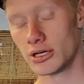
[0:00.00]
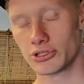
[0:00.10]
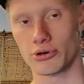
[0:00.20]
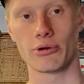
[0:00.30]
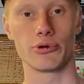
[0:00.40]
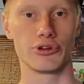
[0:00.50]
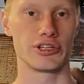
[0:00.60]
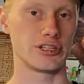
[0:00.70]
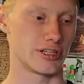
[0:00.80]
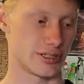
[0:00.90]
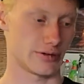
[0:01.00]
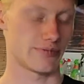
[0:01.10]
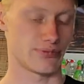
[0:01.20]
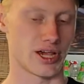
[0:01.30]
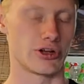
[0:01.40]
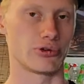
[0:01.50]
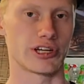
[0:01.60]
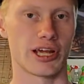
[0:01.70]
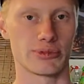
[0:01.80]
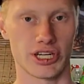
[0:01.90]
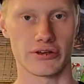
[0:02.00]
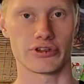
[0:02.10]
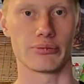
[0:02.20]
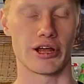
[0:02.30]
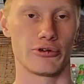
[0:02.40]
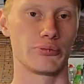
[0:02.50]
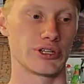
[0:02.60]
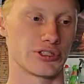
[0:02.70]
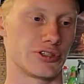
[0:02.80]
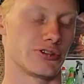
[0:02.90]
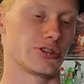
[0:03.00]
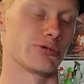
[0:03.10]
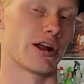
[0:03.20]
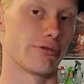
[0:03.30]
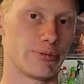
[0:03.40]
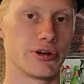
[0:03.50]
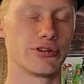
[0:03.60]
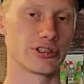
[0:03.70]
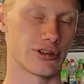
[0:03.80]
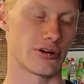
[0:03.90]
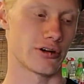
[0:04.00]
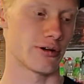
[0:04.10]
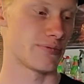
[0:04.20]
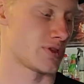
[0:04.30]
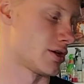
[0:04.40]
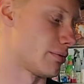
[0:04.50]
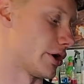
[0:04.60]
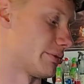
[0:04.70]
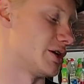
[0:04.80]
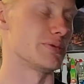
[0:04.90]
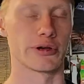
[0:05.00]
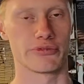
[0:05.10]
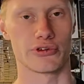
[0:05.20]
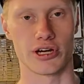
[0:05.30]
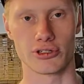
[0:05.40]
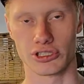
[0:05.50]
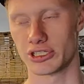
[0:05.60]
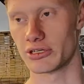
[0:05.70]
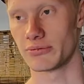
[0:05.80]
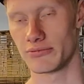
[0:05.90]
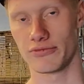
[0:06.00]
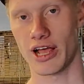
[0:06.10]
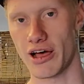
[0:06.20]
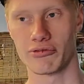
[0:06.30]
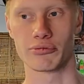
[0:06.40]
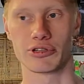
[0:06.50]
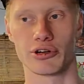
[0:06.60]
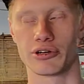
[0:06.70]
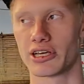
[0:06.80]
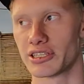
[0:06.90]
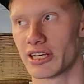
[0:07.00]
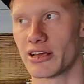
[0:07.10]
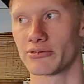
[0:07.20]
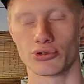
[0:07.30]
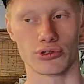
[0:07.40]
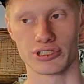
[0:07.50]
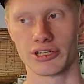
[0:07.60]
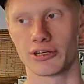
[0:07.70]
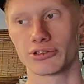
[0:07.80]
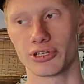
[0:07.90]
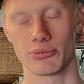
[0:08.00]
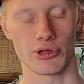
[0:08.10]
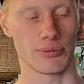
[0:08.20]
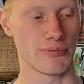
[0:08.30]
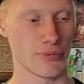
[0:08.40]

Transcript: So I will need to get manual camshafts and manual pistons when I rebuild this car, but I'm keeping them for now just to have them, you know, in case I can't source any or something.